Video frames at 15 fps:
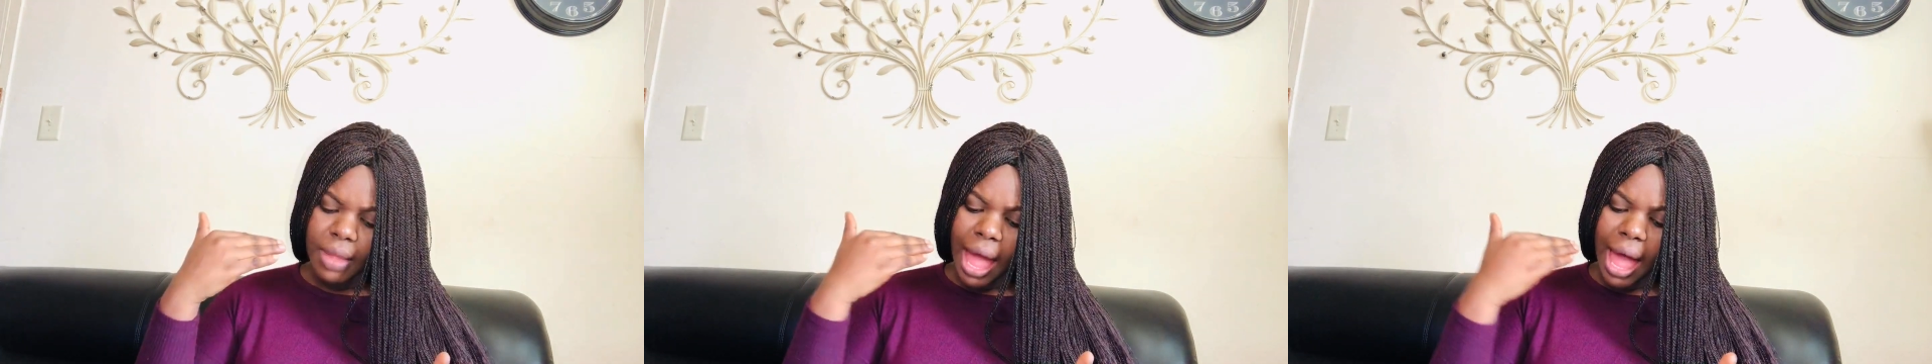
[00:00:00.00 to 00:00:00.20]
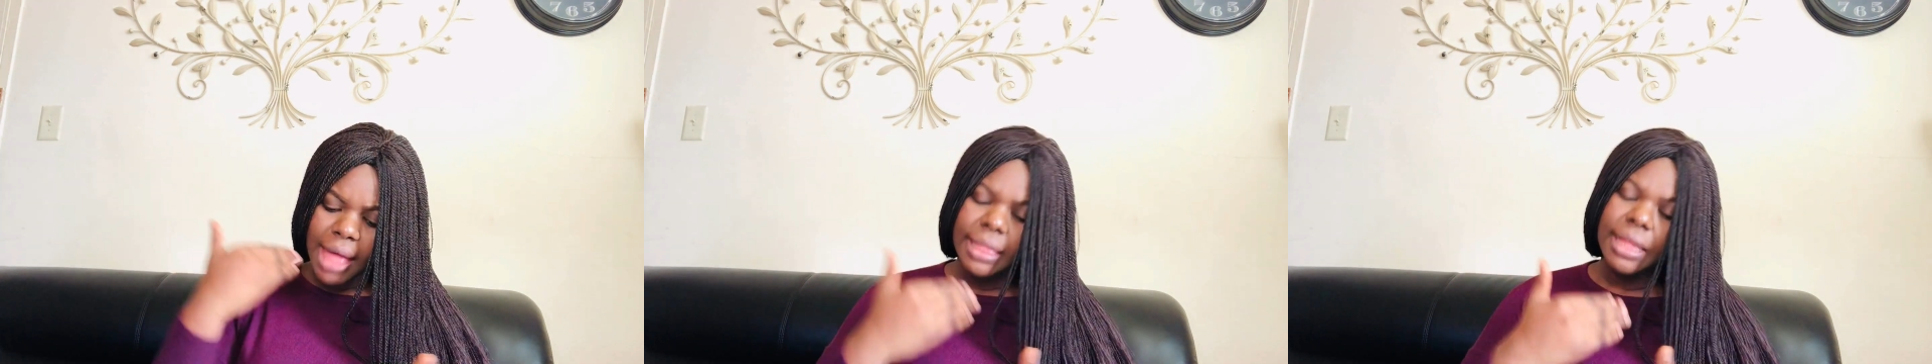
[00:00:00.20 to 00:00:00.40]

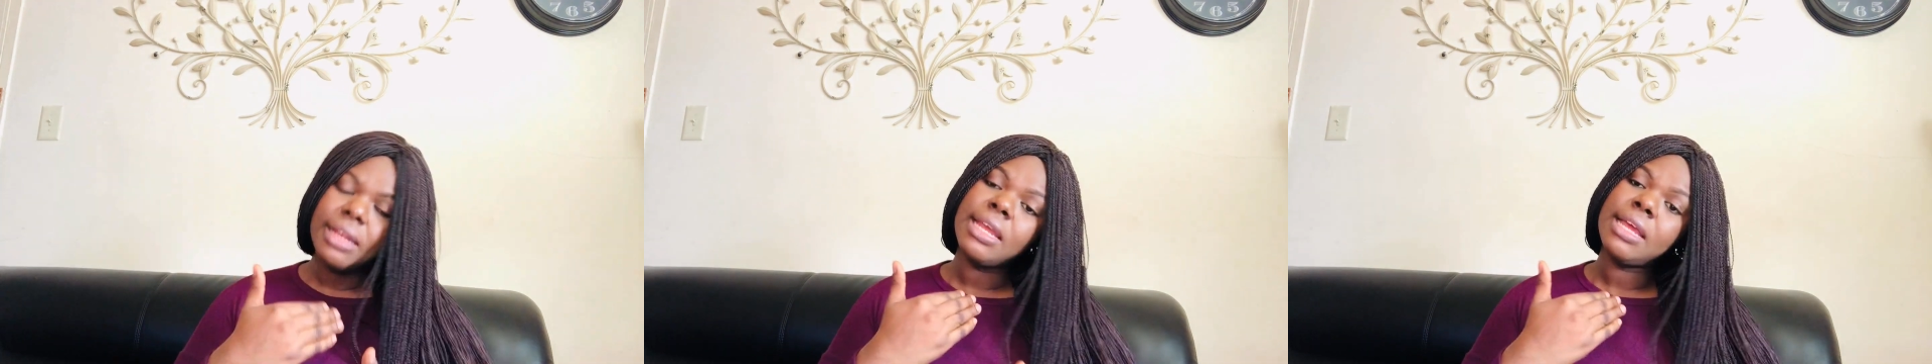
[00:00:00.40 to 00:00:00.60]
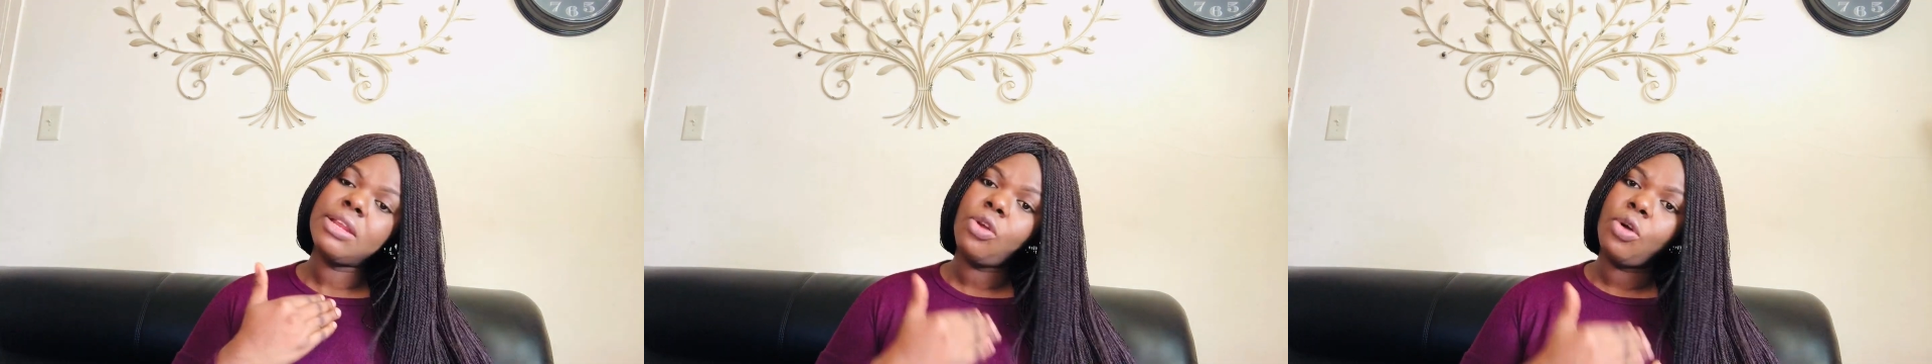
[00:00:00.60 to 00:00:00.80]
Under
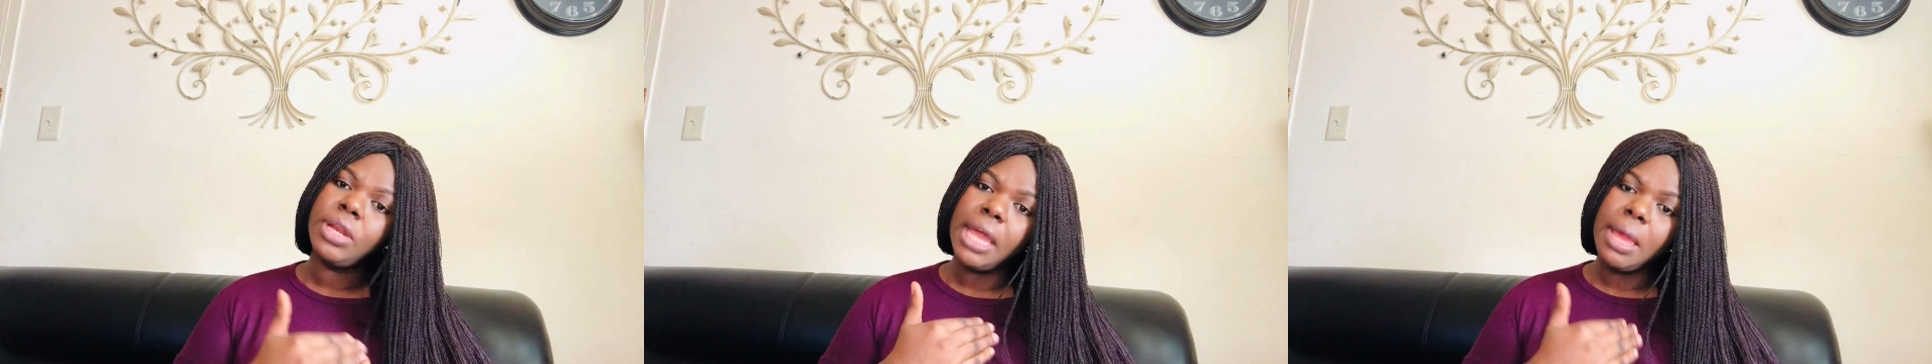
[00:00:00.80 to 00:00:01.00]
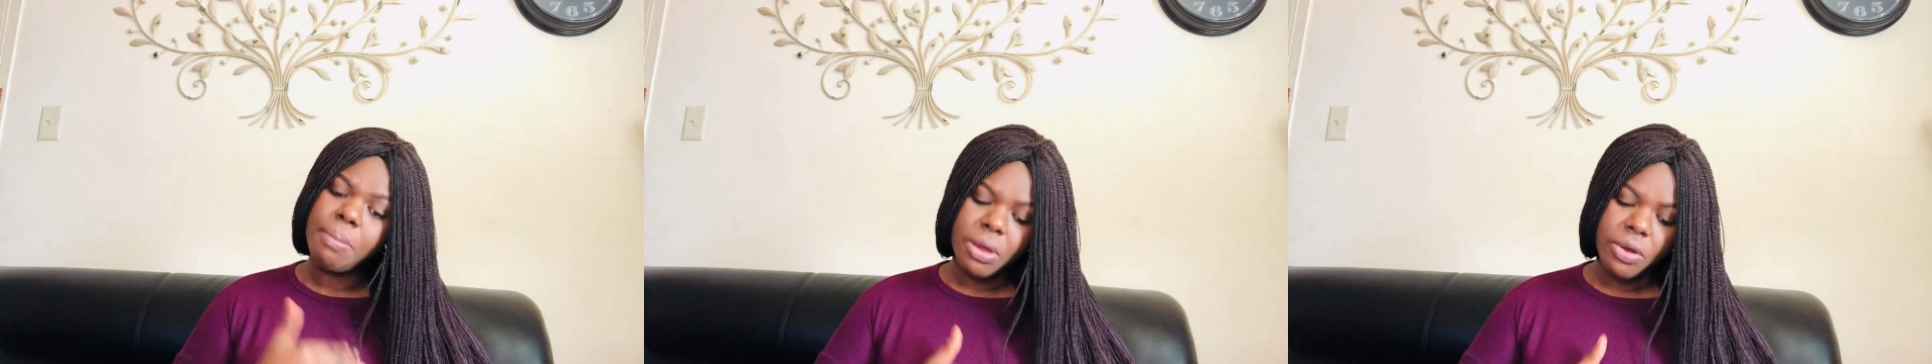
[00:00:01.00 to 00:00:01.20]
the
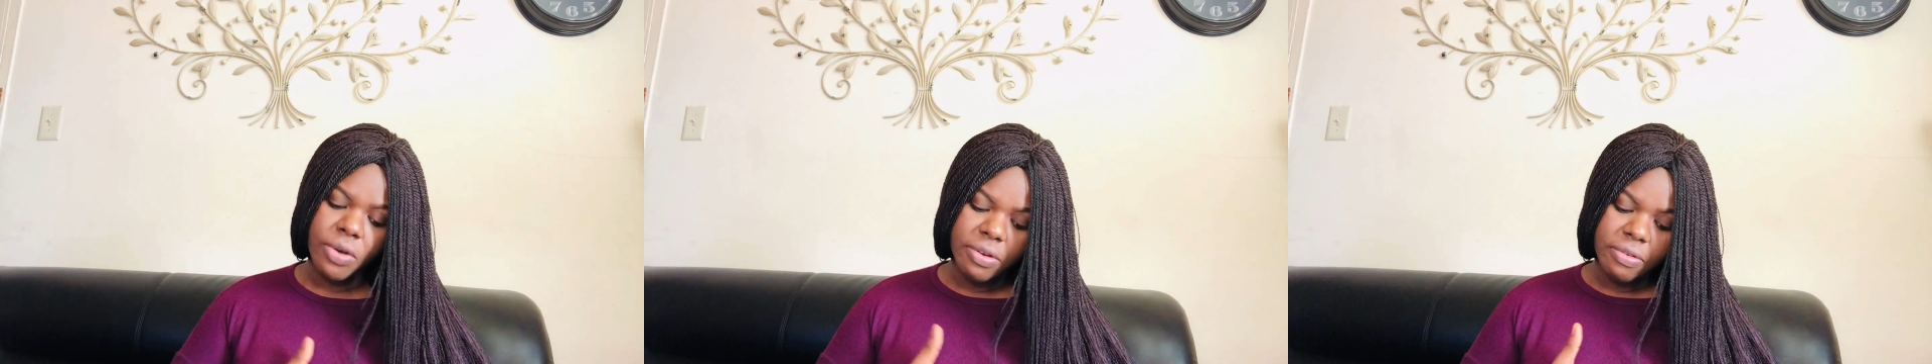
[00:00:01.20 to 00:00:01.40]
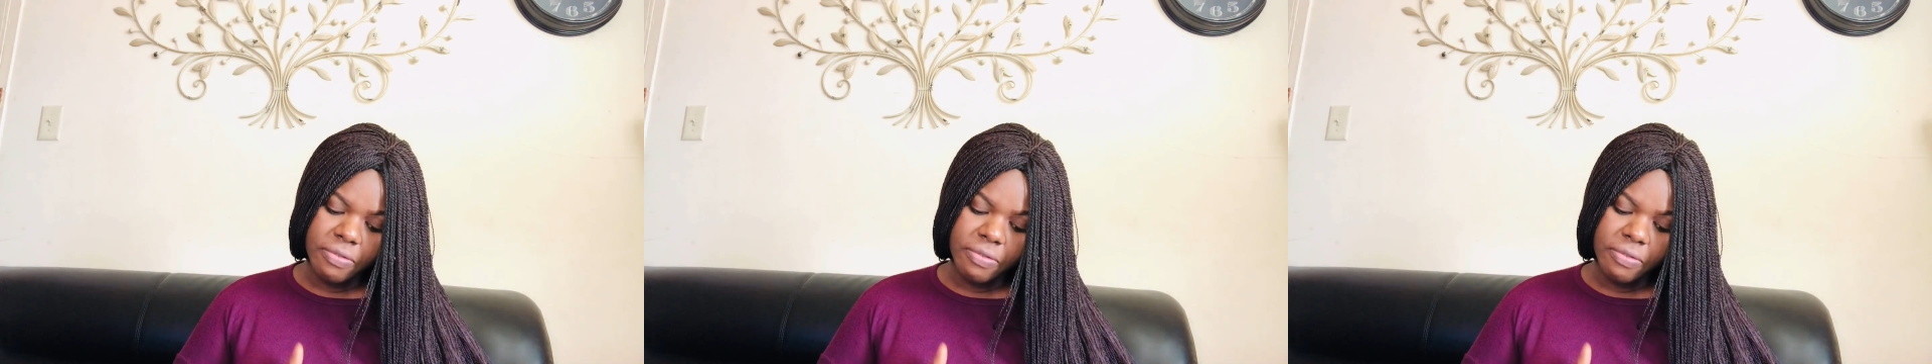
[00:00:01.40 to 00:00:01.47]
non-immigrant